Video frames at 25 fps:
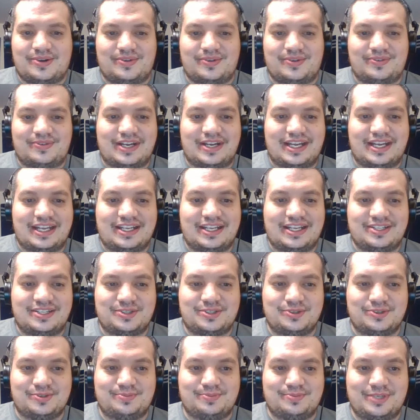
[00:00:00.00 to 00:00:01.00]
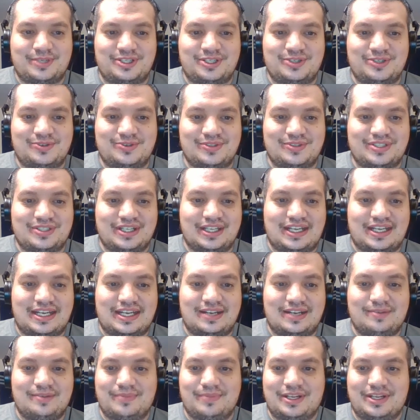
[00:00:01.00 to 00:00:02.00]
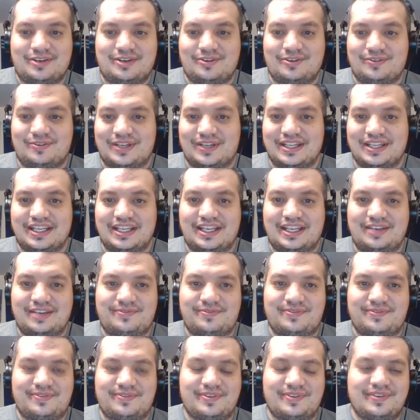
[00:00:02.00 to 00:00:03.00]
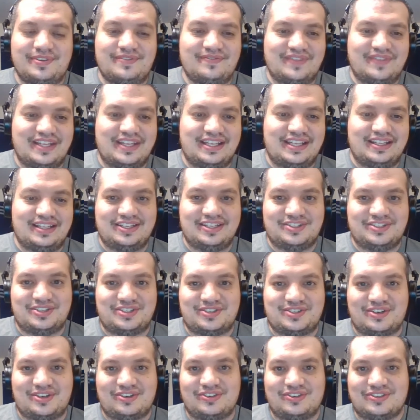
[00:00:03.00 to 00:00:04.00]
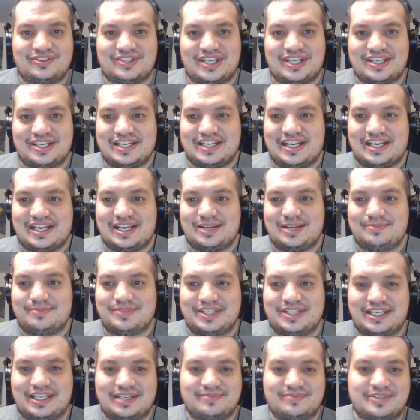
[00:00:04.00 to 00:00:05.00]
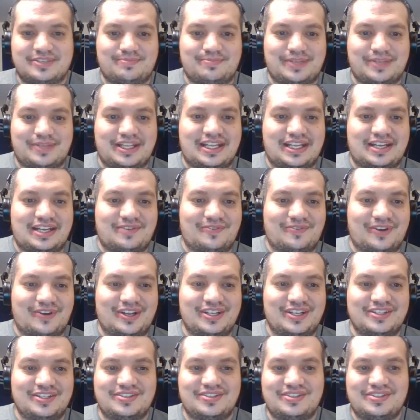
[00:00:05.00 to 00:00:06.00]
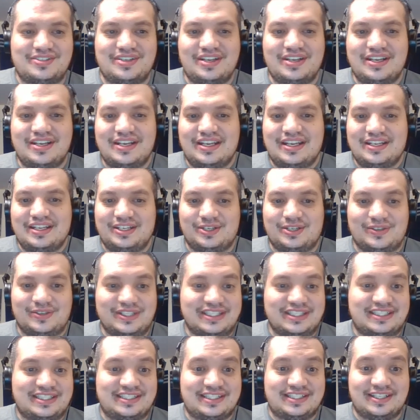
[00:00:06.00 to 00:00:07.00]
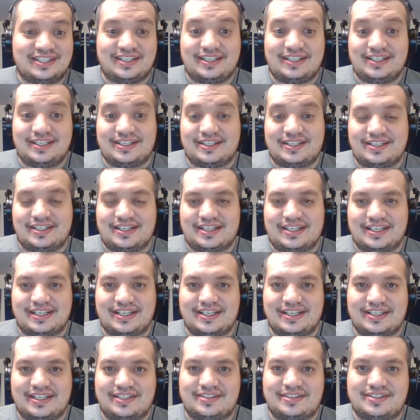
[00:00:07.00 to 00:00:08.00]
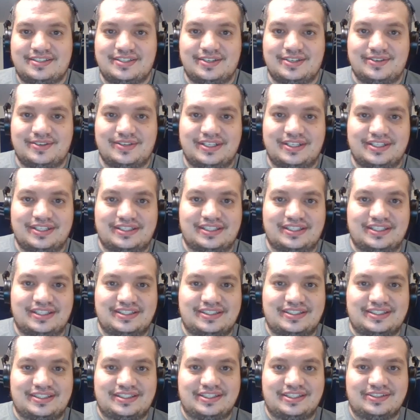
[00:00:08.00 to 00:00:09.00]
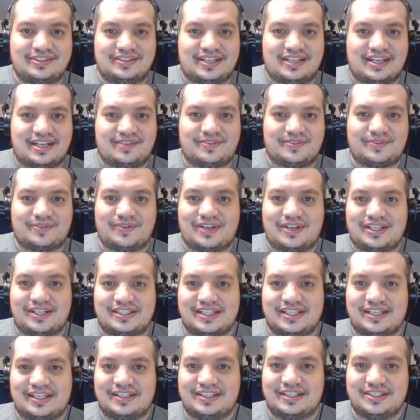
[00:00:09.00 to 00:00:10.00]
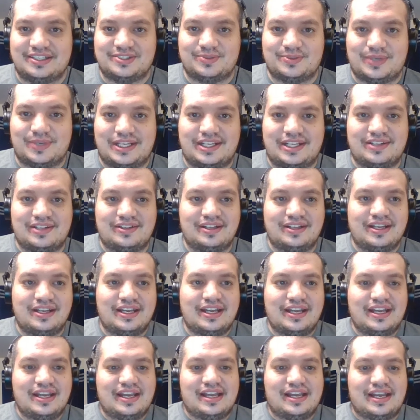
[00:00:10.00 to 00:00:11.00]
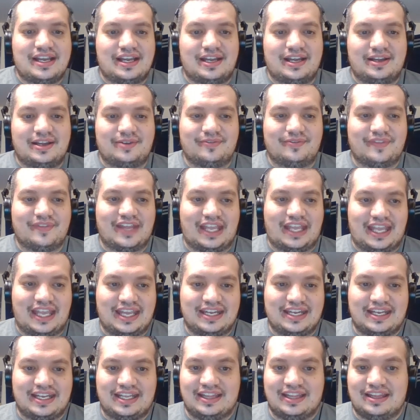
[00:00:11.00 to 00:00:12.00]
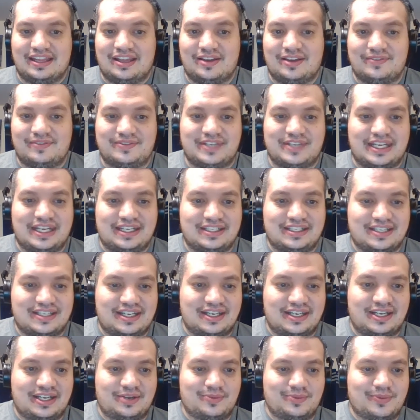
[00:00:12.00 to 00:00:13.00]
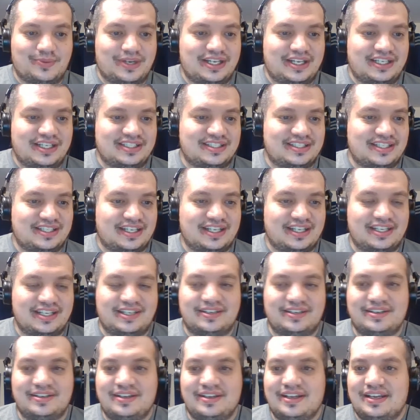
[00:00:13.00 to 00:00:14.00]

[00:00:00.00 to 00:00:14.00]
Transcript: Reagans, who's been used a lot in middle relief, he struggles at times. He gives up a lot of runs. You know, he's still a young kid, so he's still kind of a raw talent as well. Again, I love Dane Dunning and what he's done.